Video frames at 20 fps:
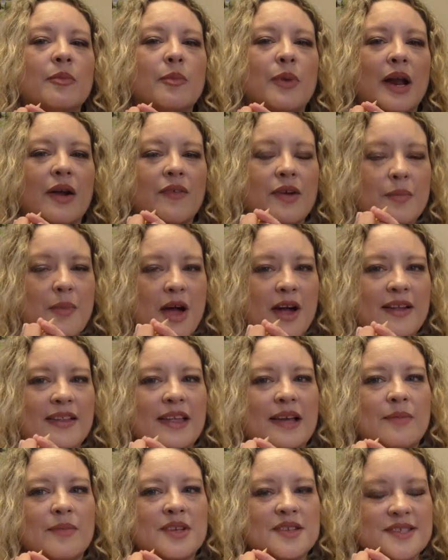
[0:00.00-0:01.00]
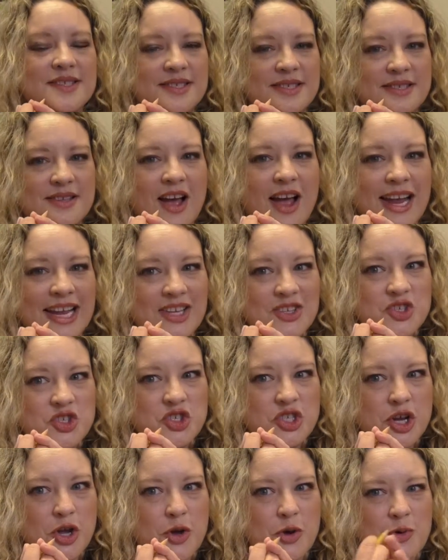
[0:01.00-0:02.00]
But I remind them that science
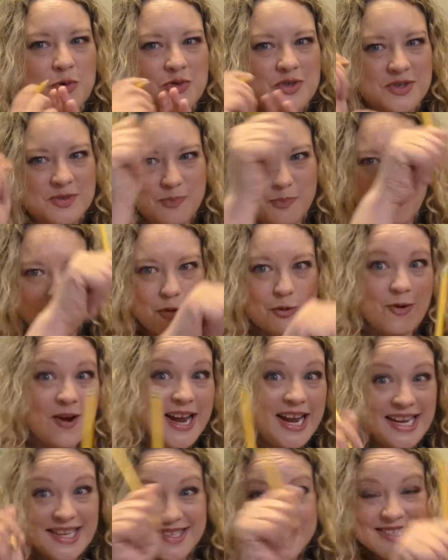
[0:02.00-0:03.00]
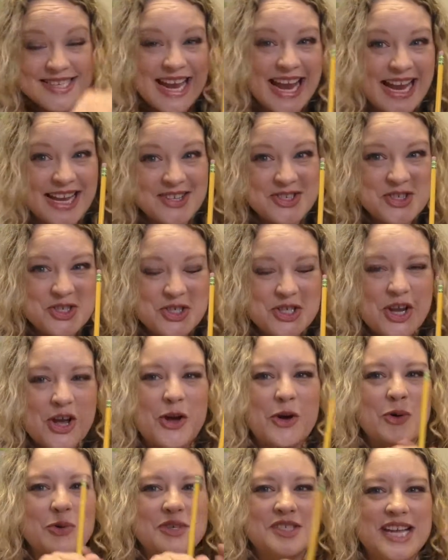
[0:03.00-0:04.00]
shows, brain scans
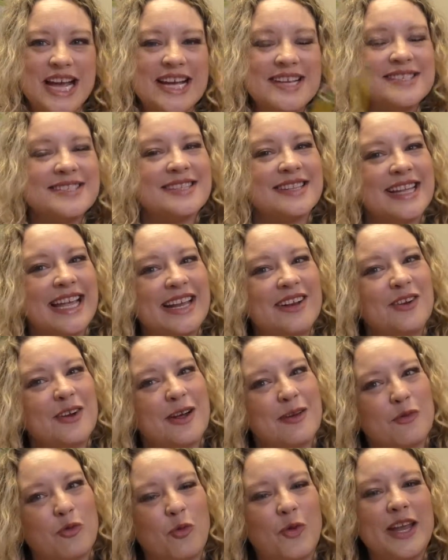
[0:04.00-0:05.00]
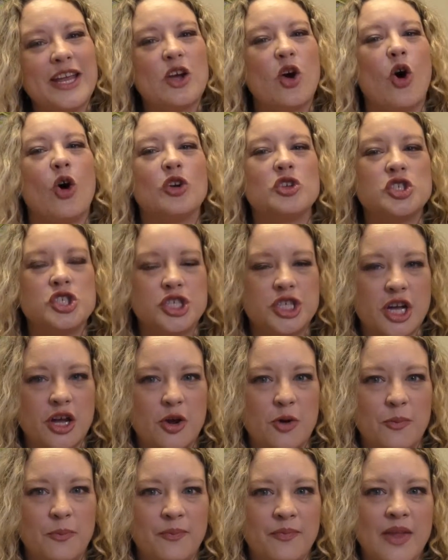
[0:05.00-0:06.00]
show, tests later of recall
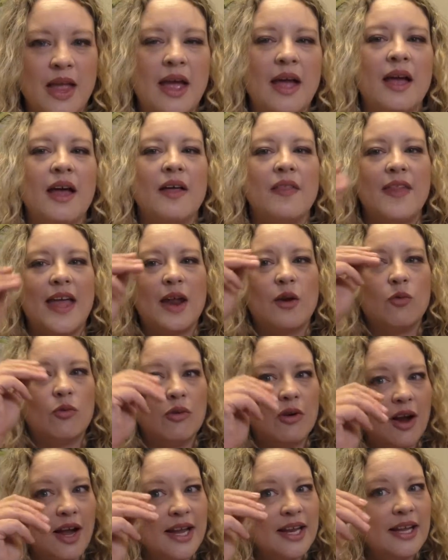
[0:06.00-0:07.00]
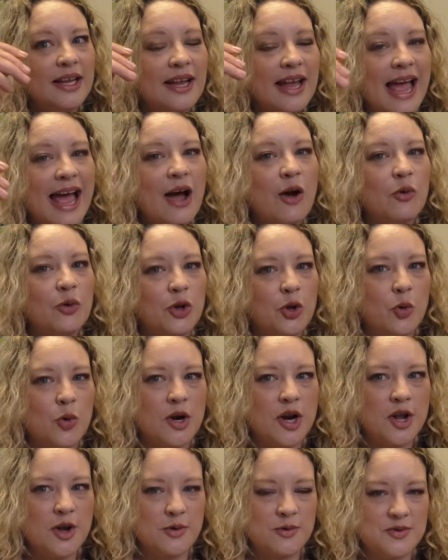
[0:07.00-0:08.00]
show, that writing out your
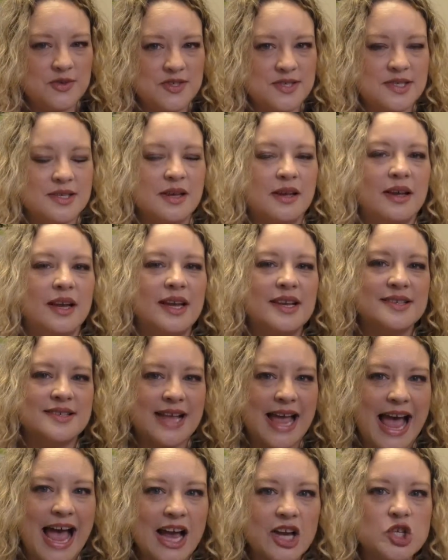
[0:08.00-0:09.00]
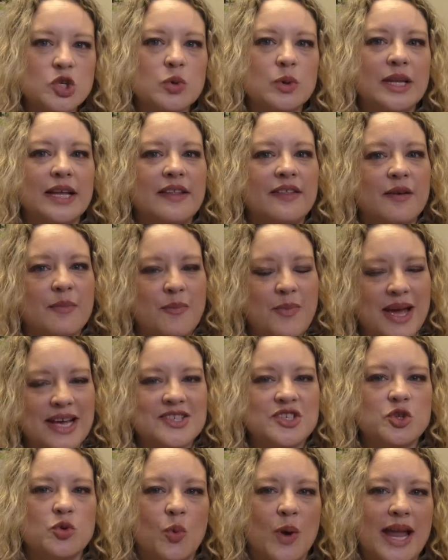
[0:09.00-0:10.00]
notes is actually the
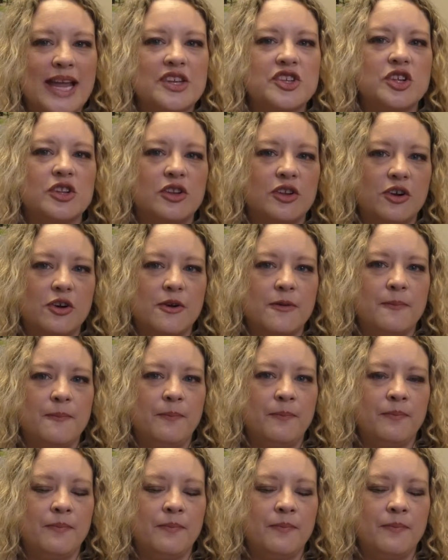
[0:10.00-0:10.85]
best way to learn.